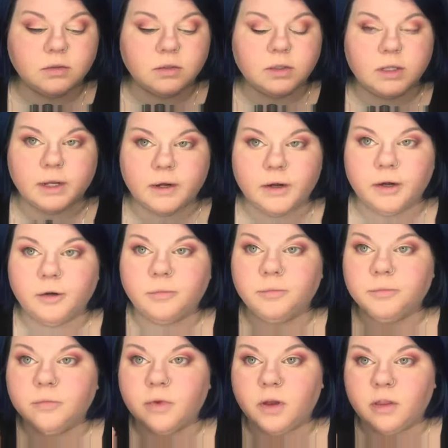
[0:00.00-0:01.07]
liner,
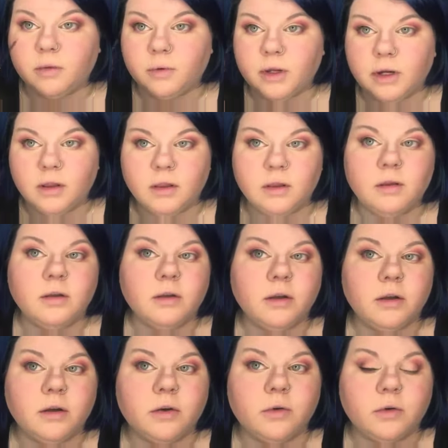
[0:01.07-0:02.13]
all the way to the
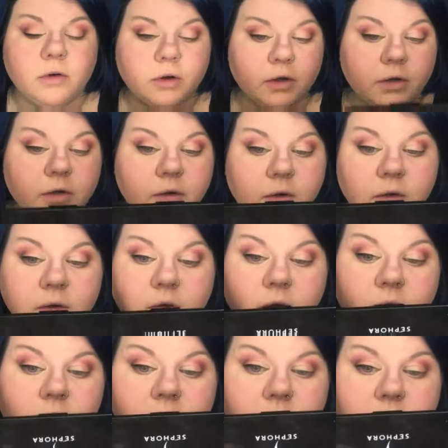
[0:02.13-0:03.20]
inner corner.
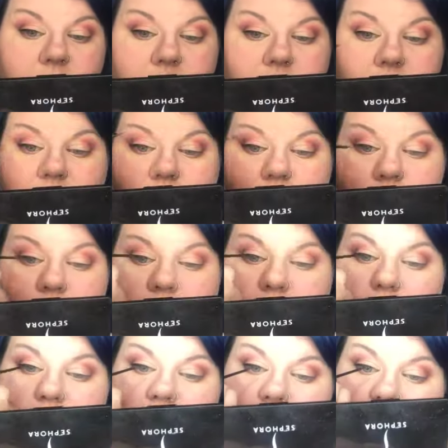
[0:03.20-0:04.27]
I'm gonna smooth out
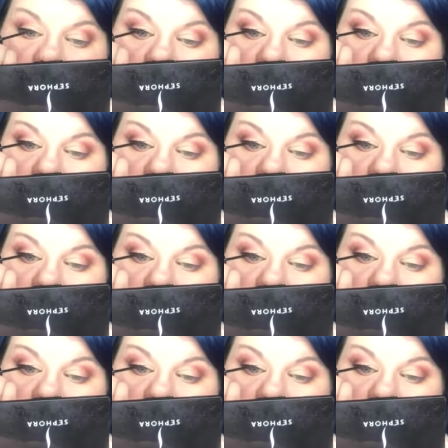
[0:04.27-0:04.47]
the bumps